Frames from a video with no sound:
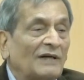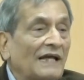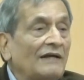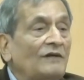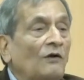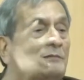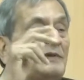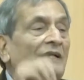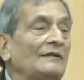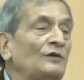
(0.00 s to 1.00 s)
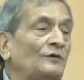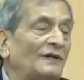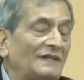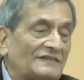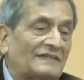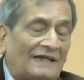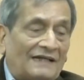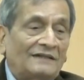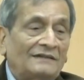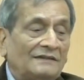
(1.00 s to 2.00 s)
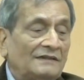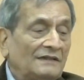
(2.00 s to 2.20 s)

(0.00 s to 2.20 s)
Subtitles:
But I have not been able to understand